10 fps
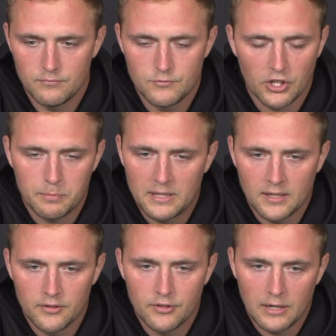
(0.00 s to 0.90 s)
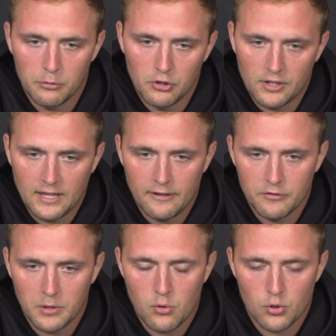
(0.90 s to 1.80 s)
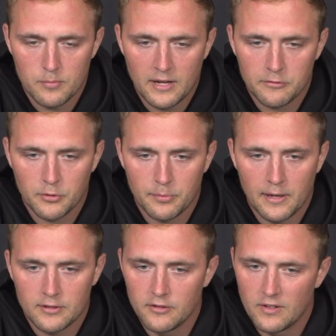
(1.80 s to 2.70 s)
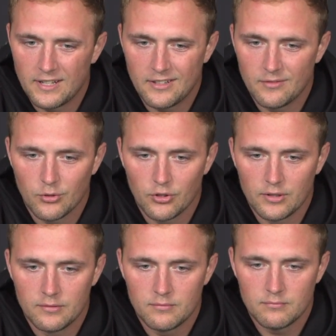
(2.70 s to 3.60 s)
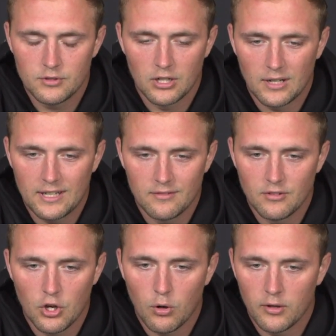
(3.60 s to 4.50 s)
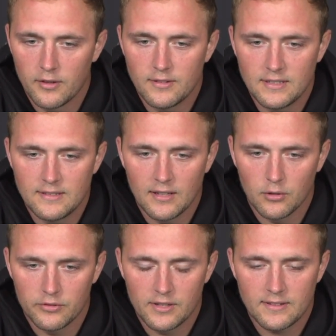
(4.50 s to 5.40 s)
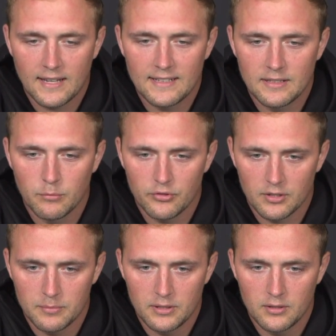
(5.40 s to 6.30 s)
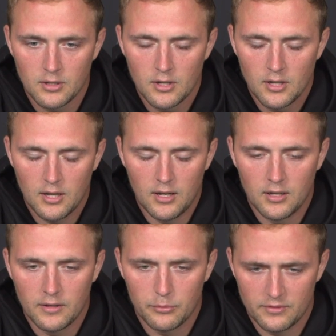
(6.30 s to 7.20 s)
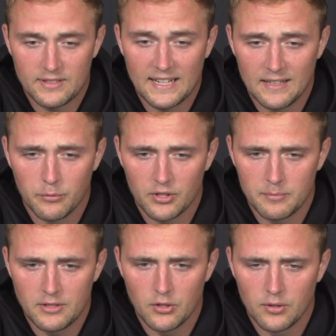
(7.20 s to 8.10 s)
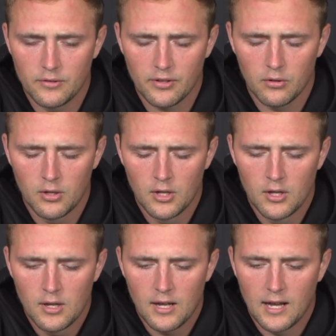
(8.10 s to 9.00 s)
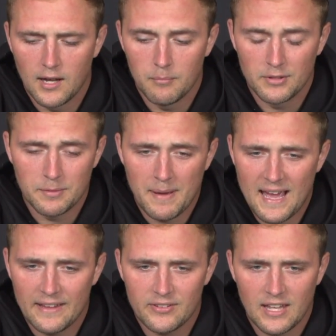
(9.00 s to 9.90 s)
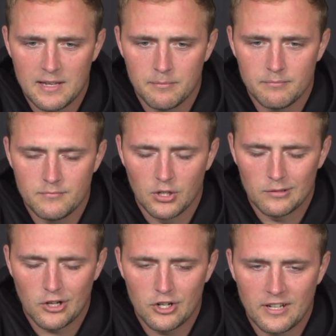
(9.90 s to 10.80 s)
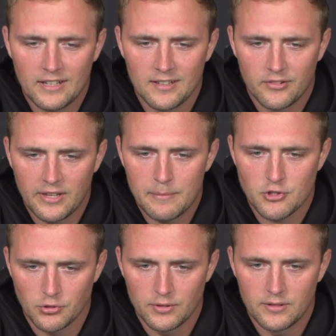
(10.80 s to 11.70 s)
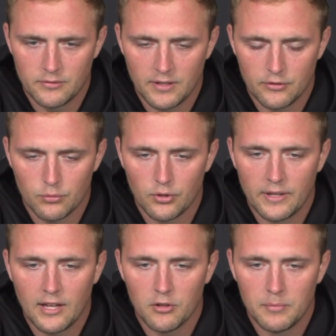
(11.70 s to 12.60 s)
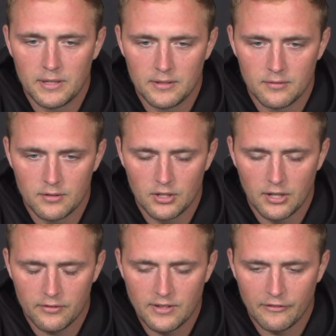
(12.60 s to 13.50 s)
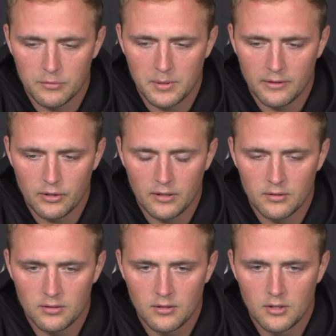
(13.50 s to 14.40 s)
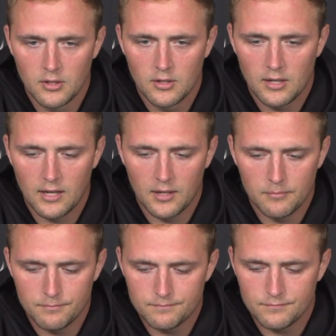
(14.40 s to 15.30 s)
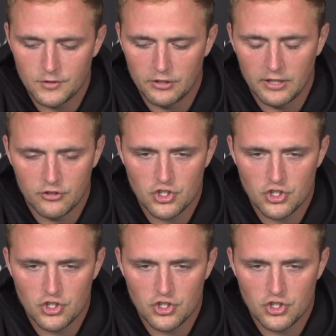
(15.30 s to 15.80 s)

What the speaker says: just because, you know, I was looking at it from a quarterback's perspective and I didn't really, you know, I didn't know all the details that the tight end was going to be, doing. So, but the pass game, you know, learning it conceptually has really helped me, and, you know, it's definitely been able to, it's